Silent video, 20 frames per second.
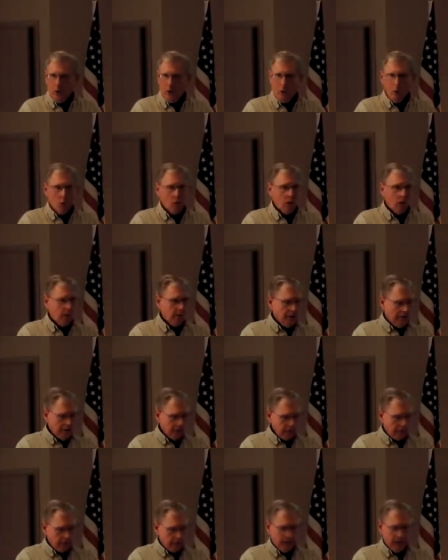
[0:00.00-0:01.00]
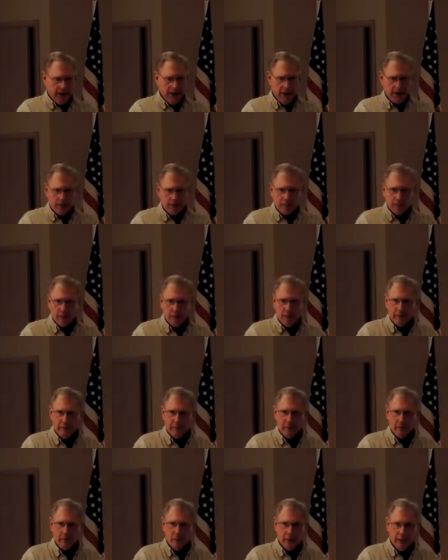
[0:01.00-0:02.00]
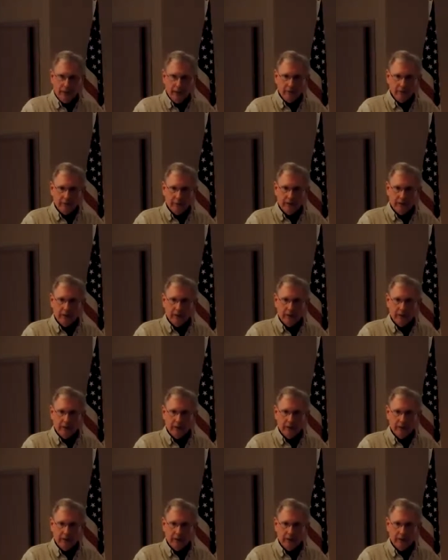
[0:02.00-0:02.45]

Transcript: or is it solid for maybe 20 feet,